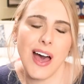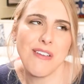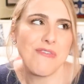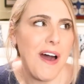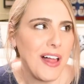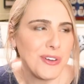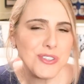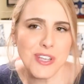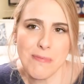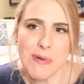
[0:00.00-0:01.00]
follow
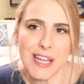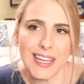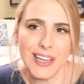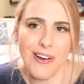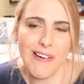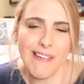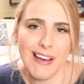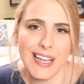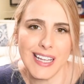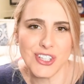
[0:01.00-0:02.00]
somebody
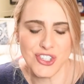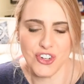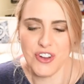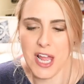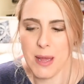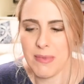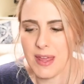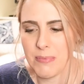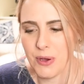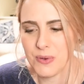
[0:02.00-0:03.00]
on Instagram, and
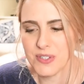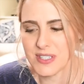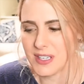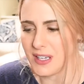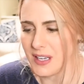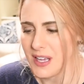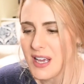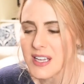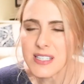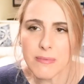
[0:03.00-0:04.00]
they posted
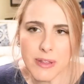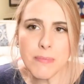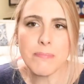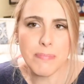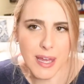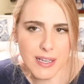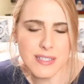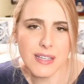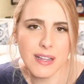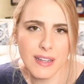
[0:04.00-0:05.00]
something
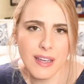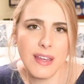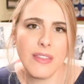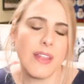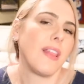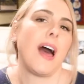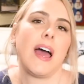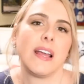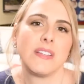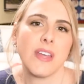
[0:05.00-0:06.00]
basically in the
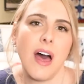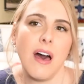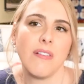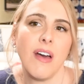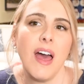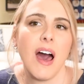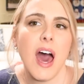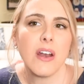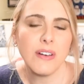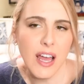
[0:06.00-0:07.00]
lines of,
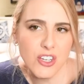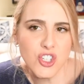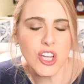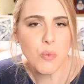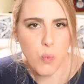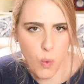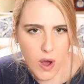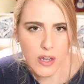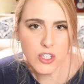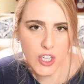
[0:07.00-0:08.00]
I don't actually
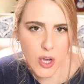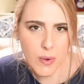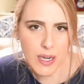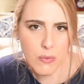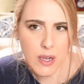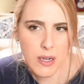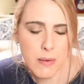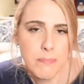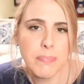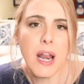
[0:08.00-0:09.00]
want to go
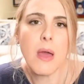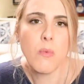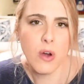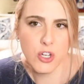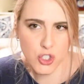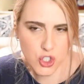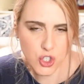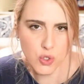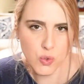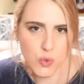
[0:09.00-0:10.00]
anywhere, but I want to
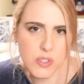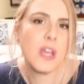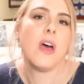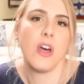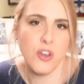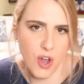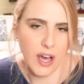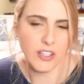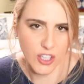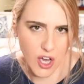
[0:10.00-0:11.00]
choose
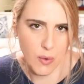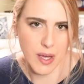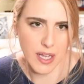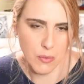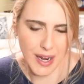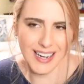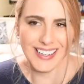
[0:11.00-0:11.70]
not to go anywhere.